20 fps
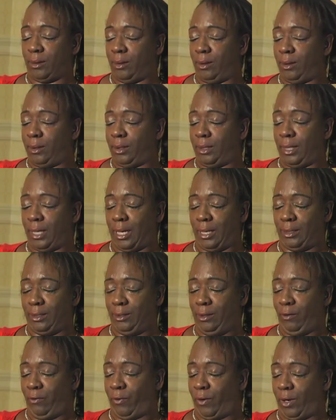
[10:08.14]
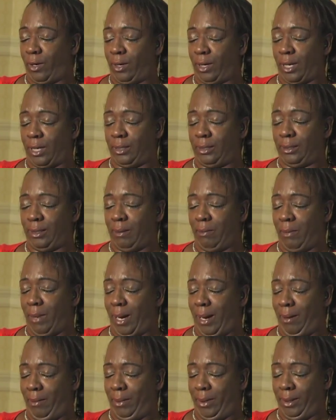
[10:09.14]
soon as she answered the phone, I said,
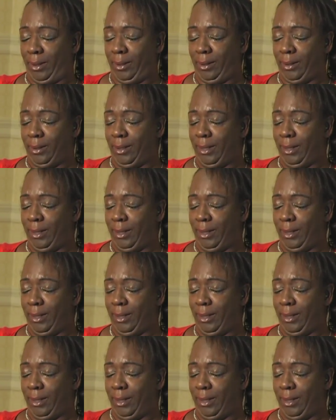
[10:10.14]
Mama,